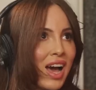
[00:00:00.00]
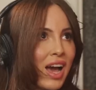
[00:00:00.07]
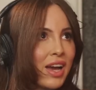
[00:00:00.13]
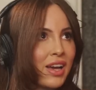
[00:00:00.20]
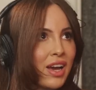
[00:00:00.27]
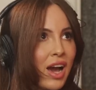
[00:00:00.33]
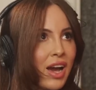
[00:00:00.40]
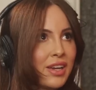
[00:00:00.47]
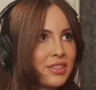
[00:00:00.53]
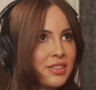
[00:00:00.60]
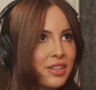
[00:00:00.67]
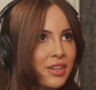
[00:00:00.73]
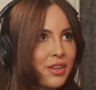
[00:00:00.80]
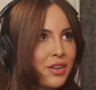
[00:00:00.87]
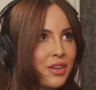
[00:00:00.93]
I
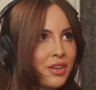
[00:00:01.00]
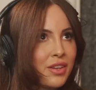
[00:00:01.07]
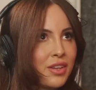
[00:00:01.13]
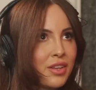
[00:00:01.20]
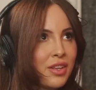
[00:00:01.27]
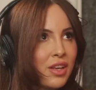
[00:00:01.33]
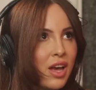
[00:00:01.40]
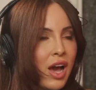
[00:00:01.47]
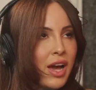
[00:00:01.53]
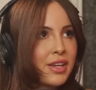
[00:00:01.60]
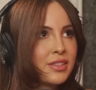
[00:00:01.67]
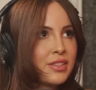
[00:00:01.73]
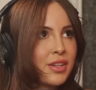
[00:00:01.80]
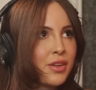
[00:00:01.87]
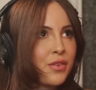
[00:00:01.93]
did
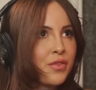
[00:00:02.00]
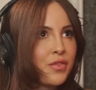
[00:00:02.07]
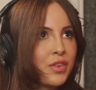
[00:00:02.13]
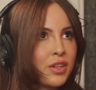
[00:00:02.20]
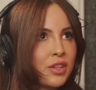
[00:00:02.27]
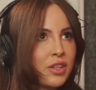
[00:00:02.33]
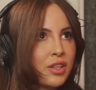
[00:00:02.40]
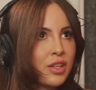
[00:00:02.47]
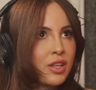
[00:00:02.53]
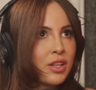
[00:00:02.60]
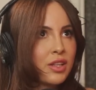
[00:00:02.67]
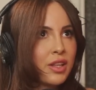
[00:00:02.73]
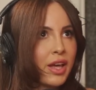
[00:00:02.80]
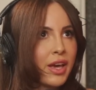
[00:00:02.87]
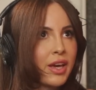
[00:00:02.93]
feel
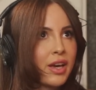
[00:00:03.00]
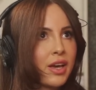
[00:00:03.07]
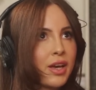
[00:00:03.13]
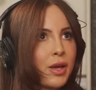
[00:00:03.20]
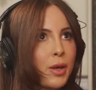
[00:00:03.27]
like